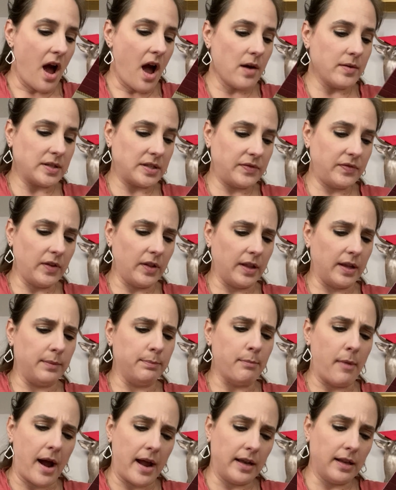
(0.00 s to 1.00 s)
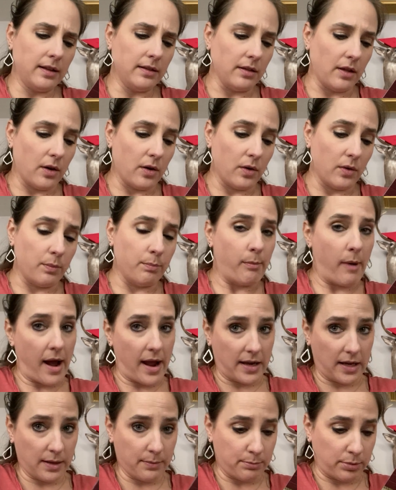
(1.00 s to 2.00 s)
I was feeling mighty low,
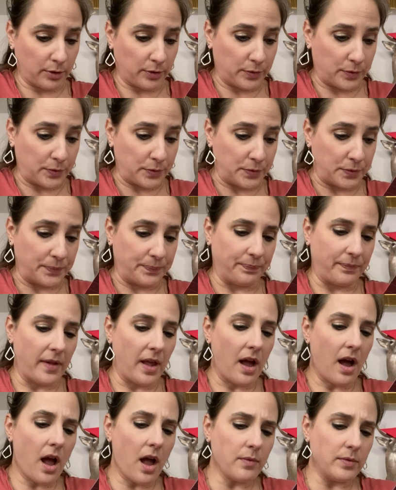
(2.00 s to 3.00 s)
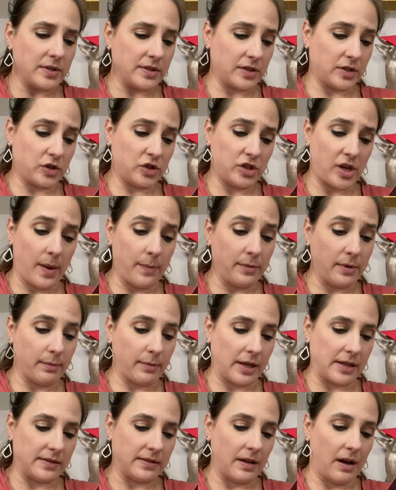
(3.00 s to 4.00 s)
mighty blue. I was ashamed of
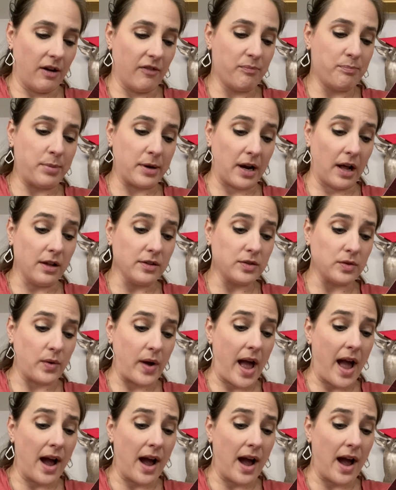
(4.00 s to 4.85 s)
myself, but also